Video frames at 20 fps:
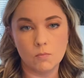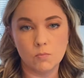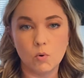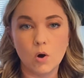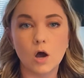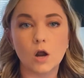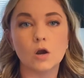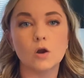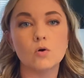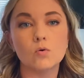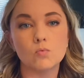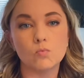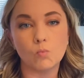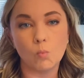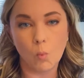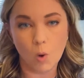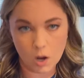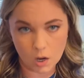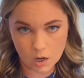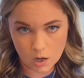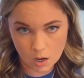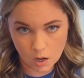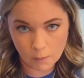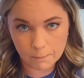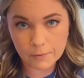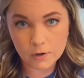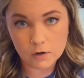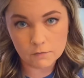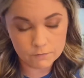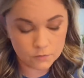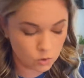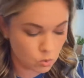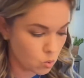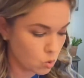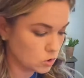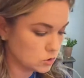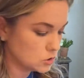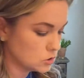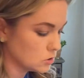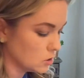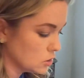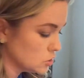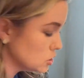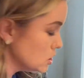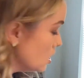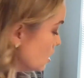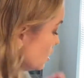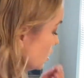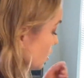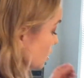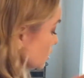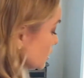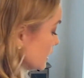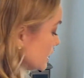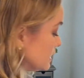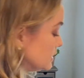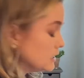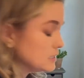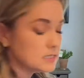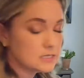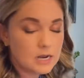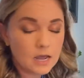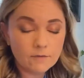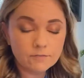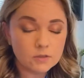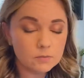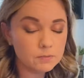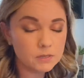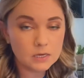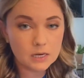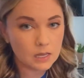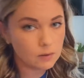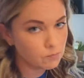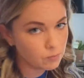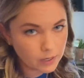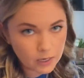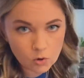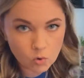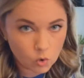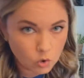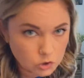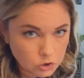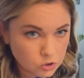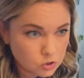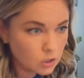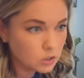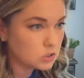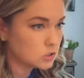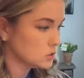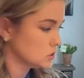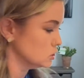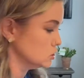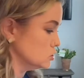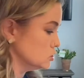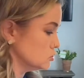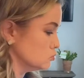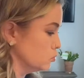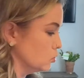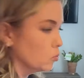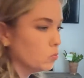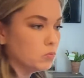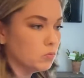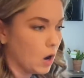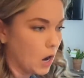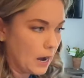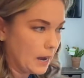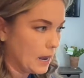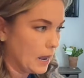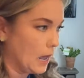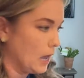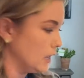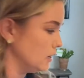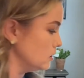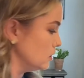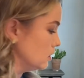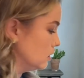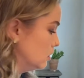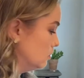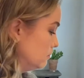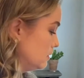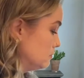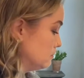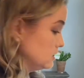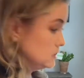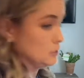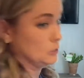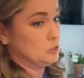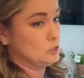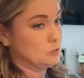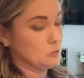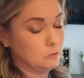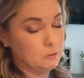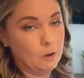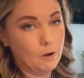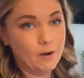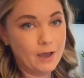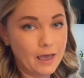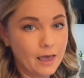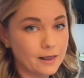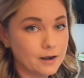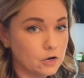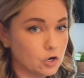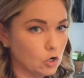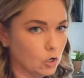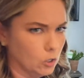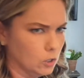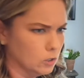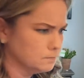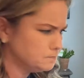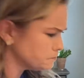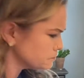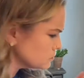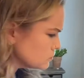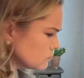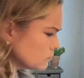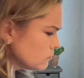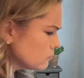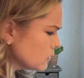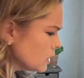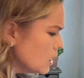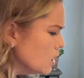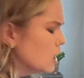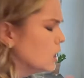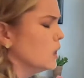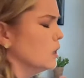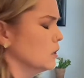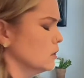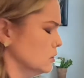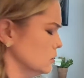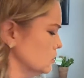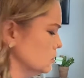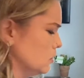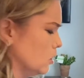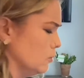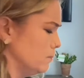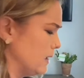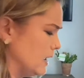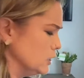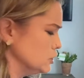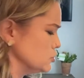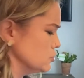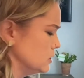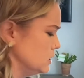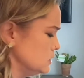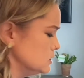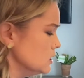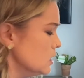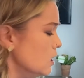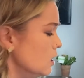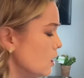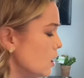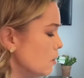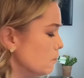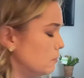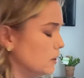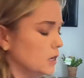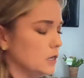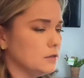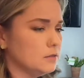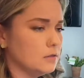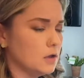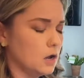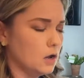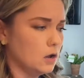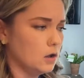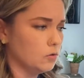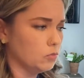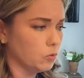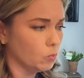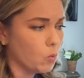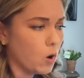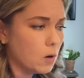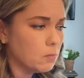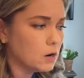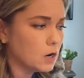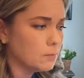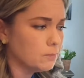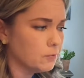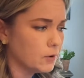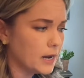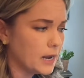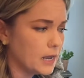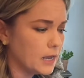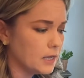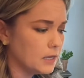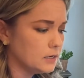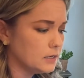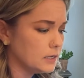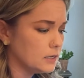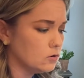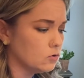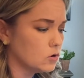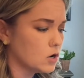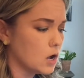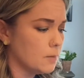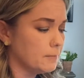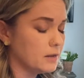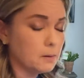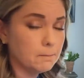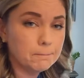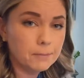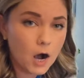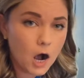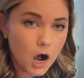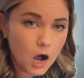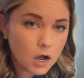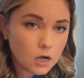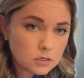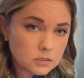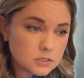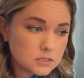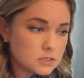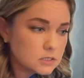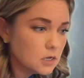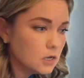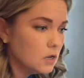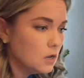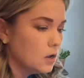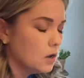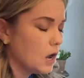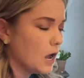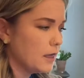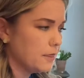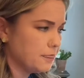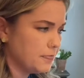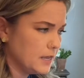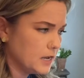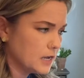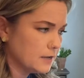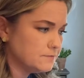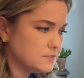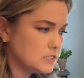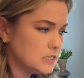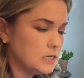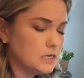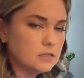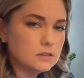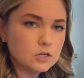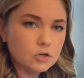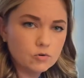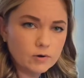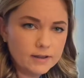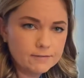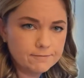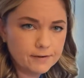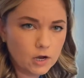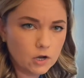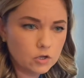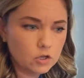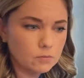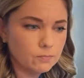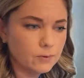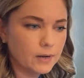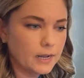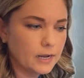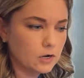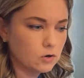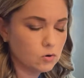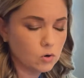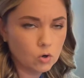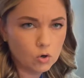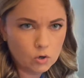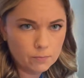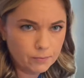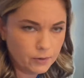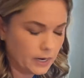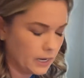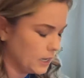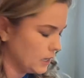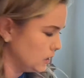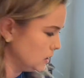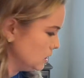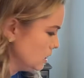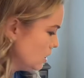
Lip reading: water, 1 cup of the cornstarch. It doesn't have to be name brand cornstarch. This is just what I had and my sister-in-law had in her our pantries. But the Walmart brand, it'll come in a box. I think I've seen it, the Great Value brand, Kroger brand.